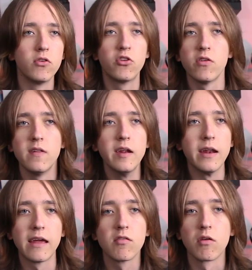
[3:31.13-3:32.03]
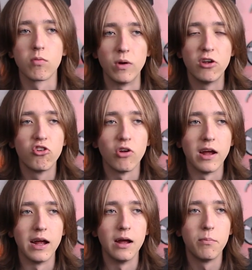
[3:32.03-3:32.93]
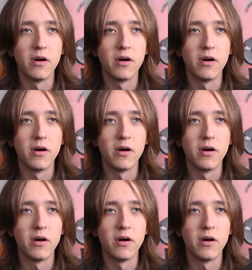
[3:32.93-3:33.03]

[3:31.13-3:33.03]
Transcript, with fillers: you just need an extra switch, uh,